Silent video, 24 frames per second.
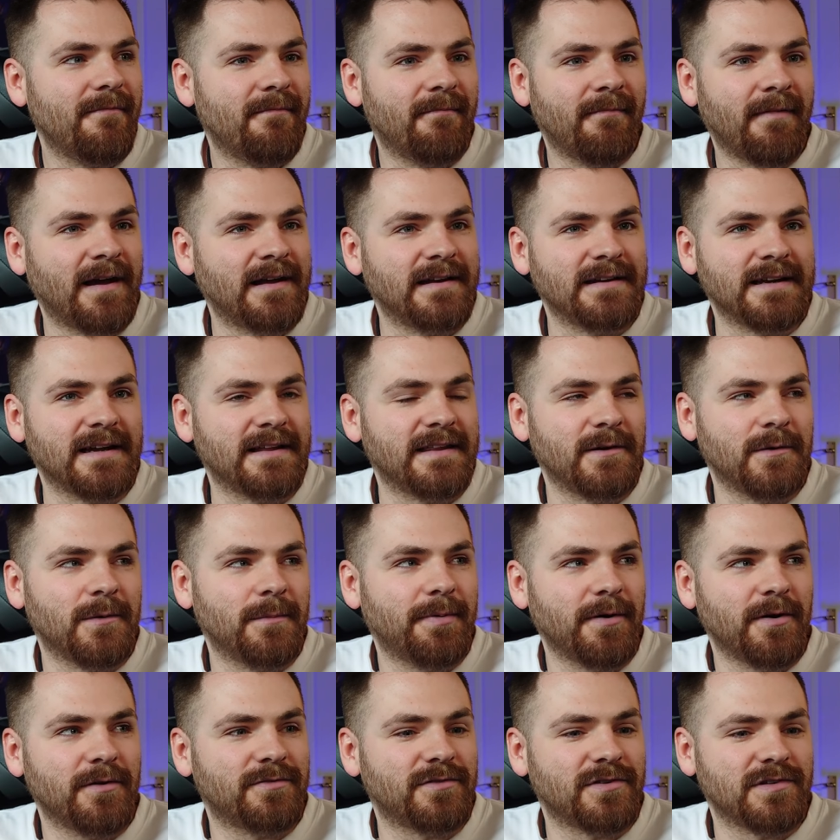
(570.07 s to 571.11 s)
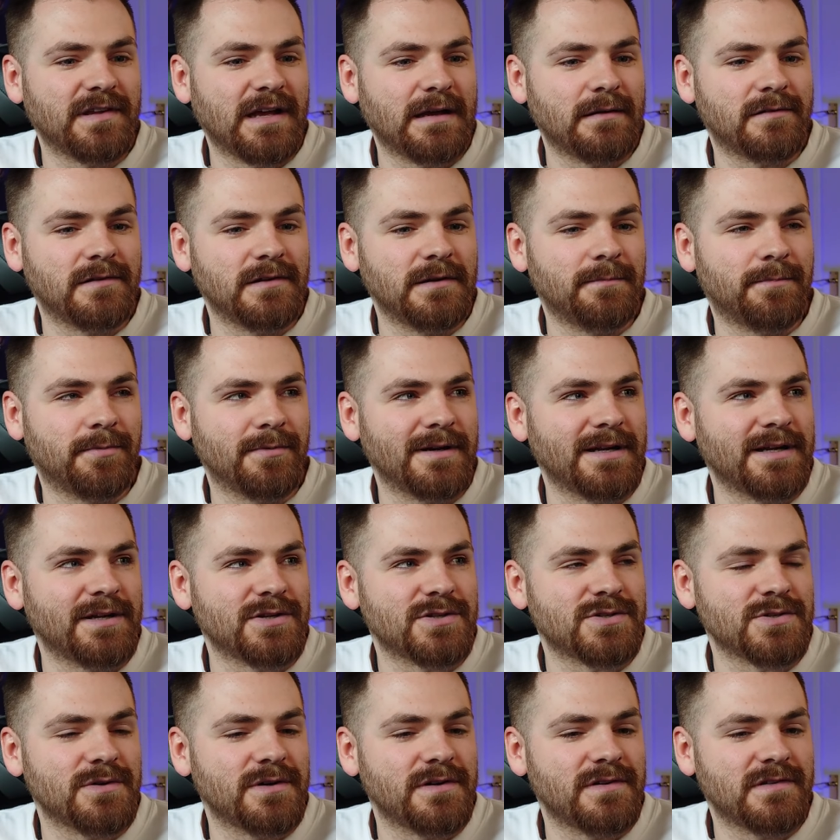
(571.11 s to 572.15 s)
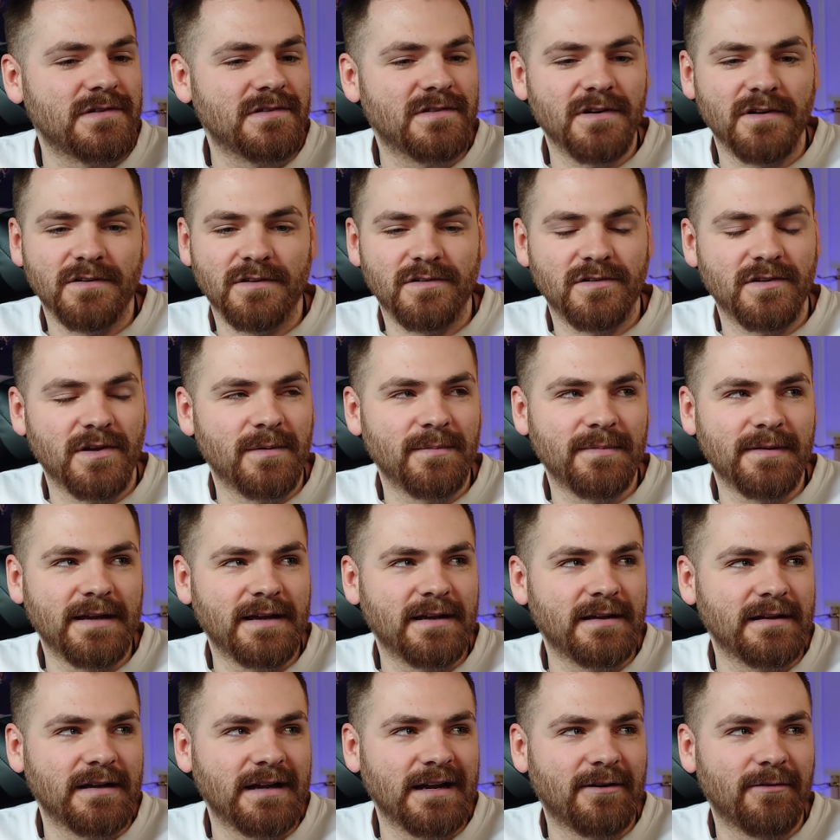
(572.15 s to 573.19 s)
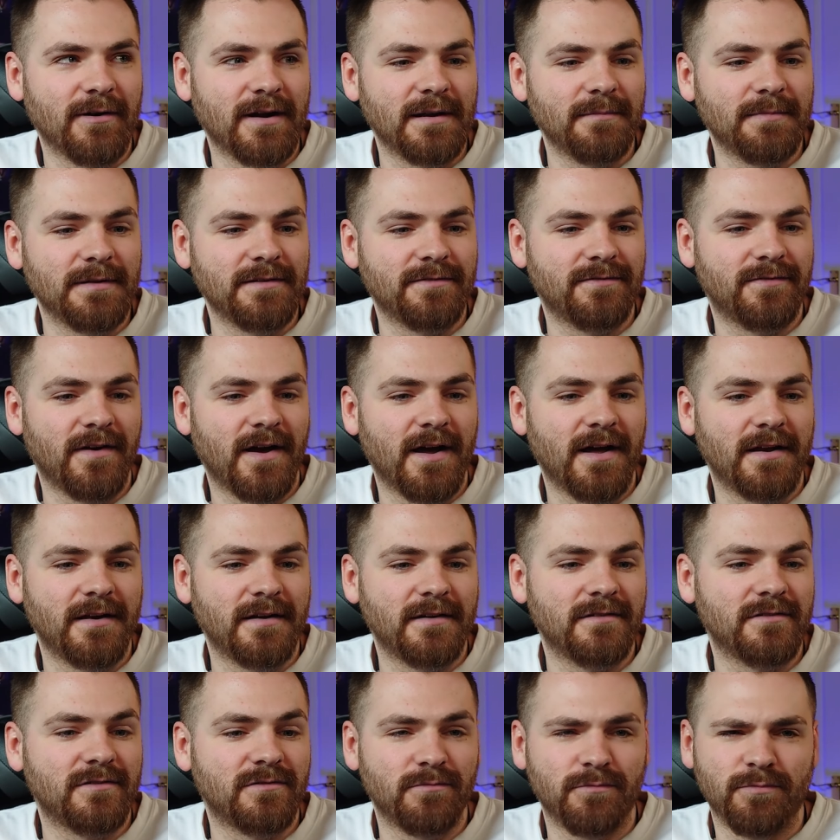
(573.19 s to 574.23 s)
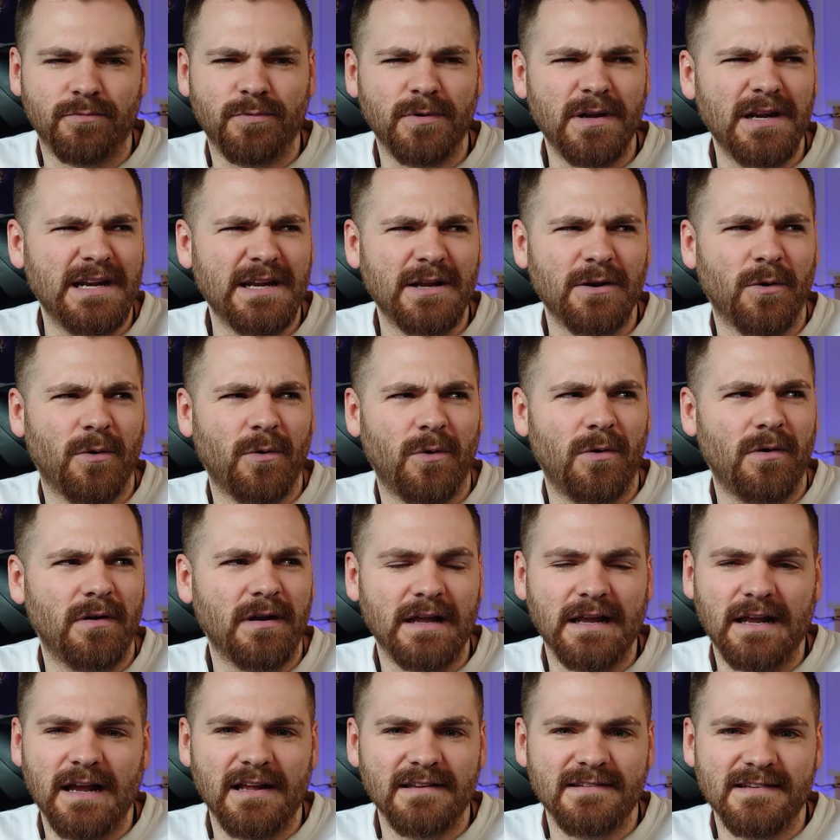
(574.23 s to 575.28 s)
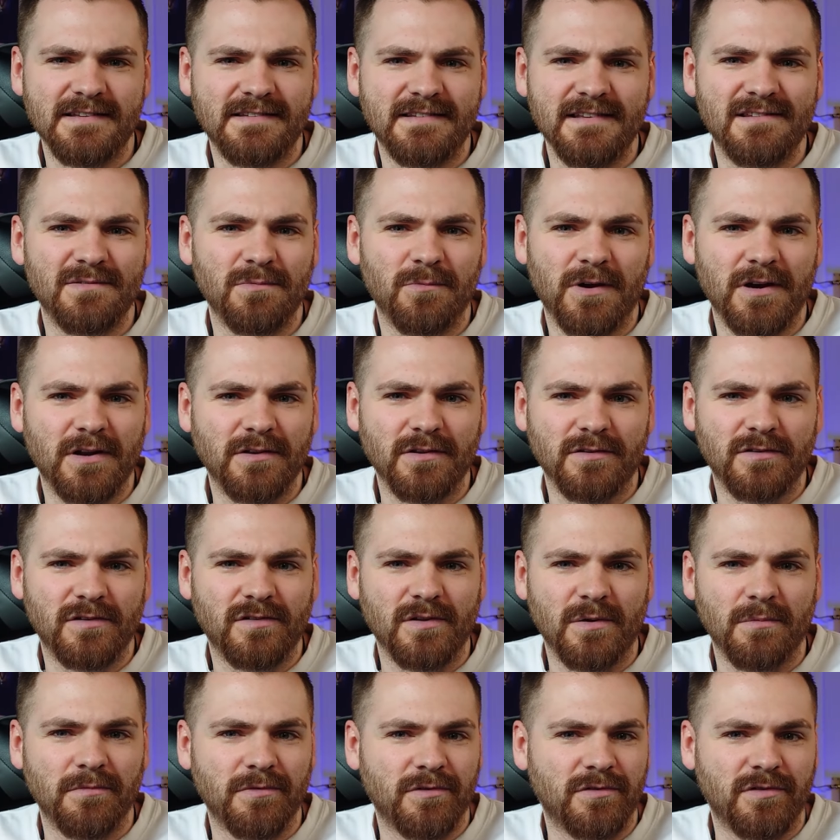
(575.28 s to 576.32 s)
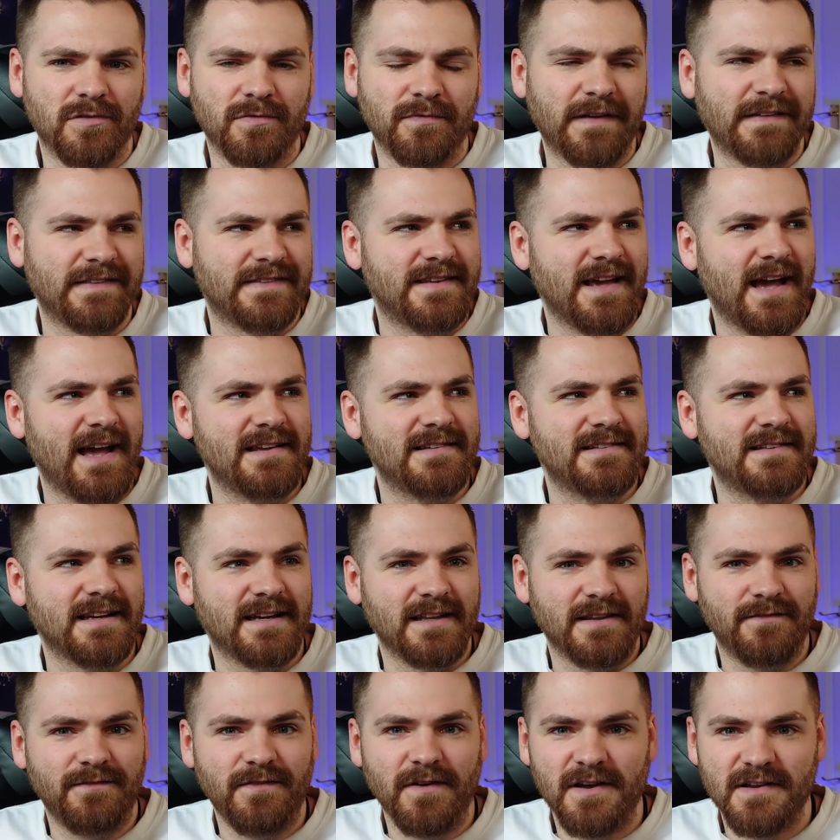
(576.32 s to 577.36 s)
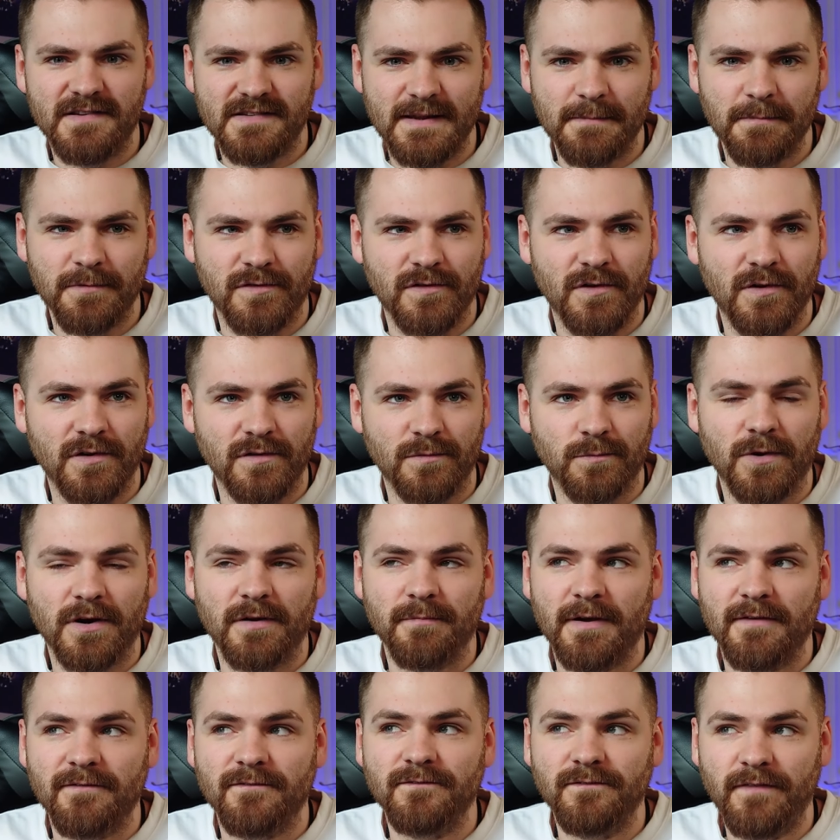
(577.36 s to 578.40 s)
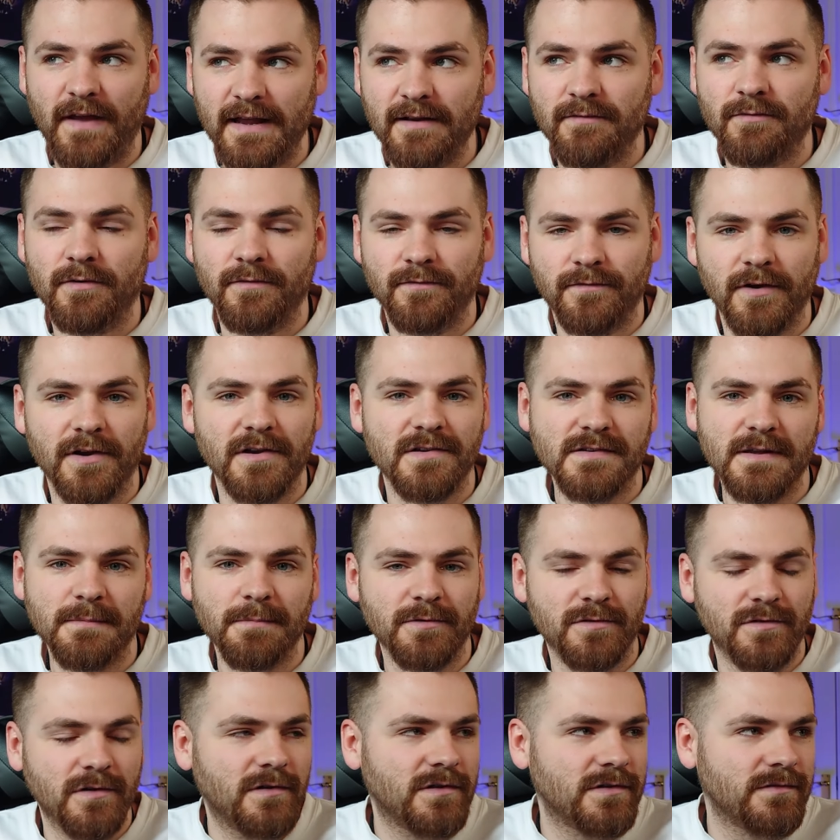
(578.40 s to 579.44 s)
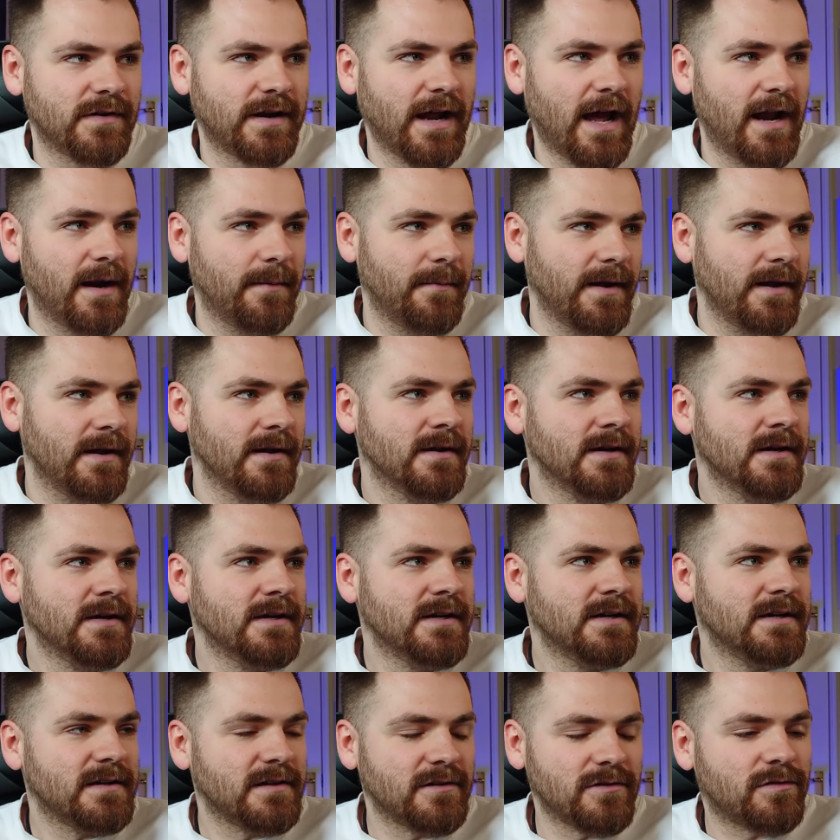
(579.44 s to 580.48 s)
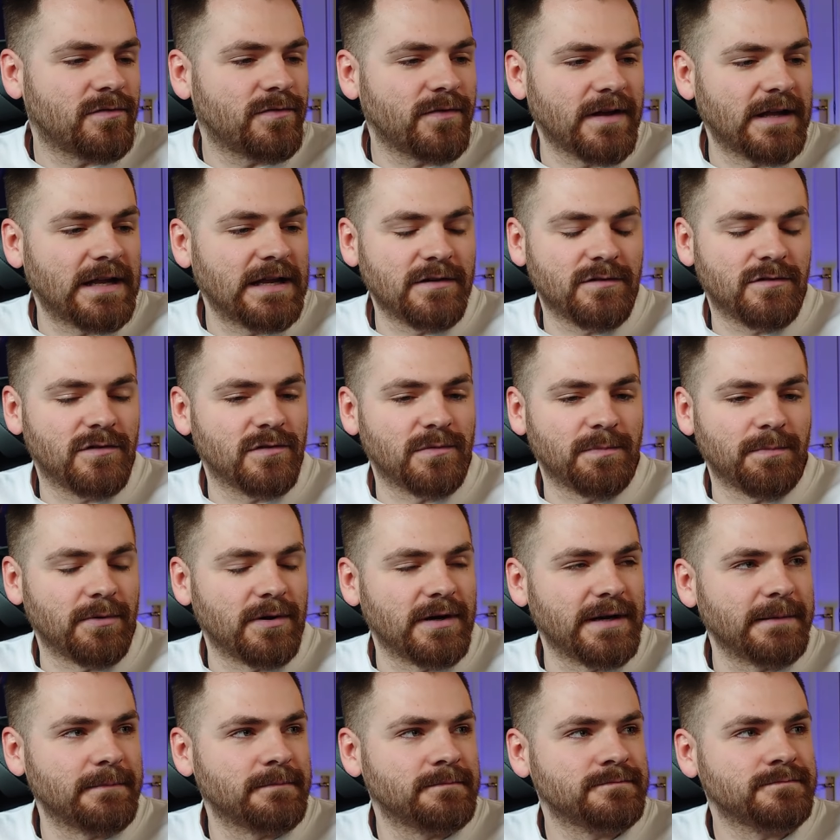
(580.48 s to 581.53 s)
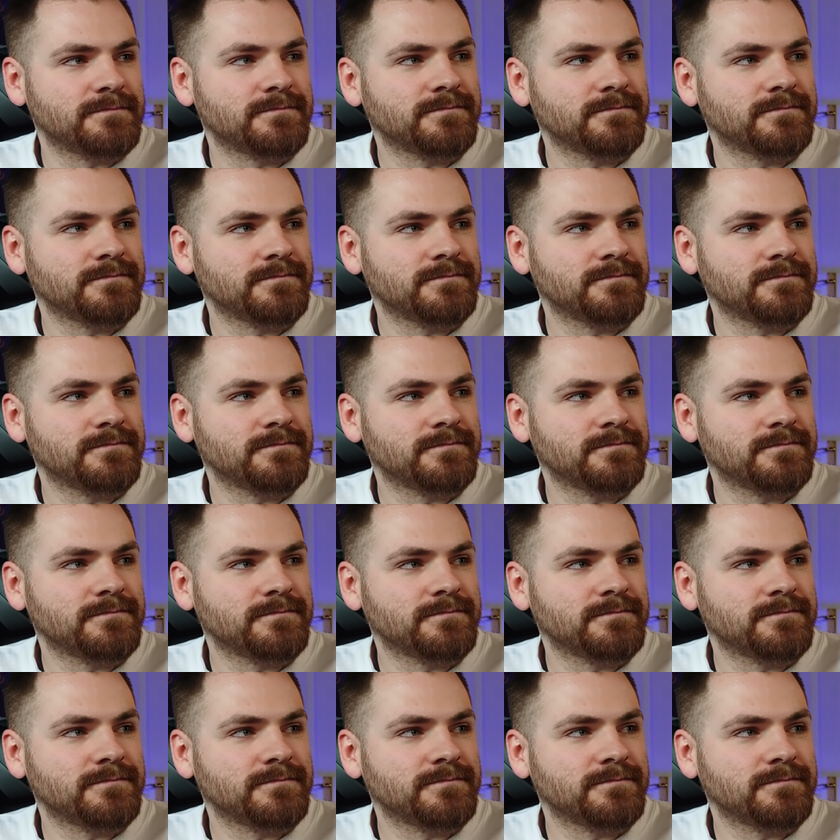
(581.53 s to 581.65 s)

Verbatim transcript: and yeah, they were both just absolutely brilliant choices. Doctor Stone being incredibly fun. Really, like, I'd say season one of Doctor Stone was just fantastic. And the first episode is one of my favorite first episodes of an anime. It's, it's just brilliant.